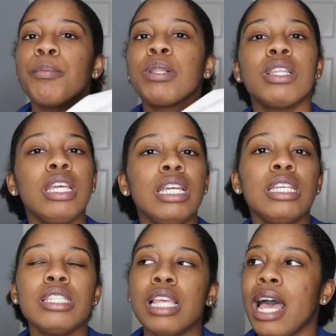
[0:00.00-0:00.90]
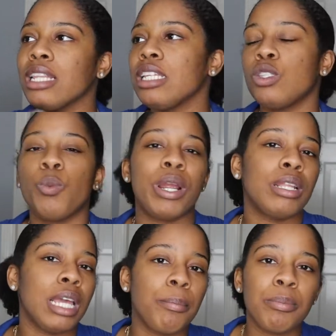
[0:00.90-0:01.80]
please at least wear
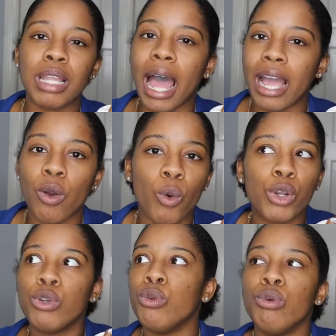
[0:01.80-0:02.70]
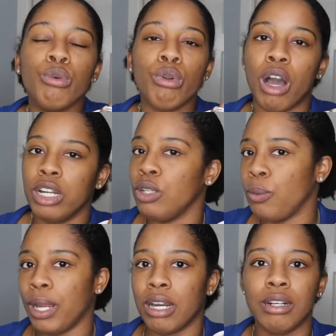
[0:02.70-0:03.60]
like black or nude
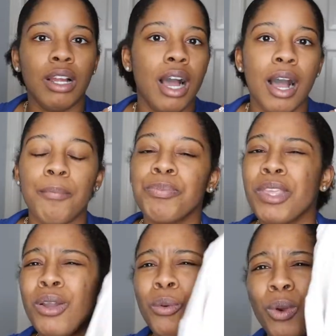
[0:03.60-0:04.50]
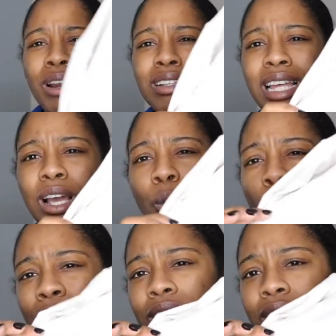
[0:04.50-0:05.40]
underwear. Wearing
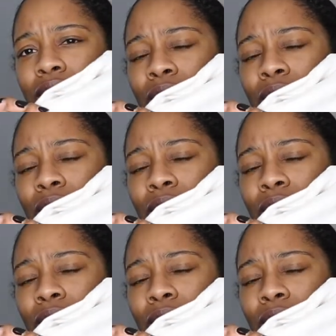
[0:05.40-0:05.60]
white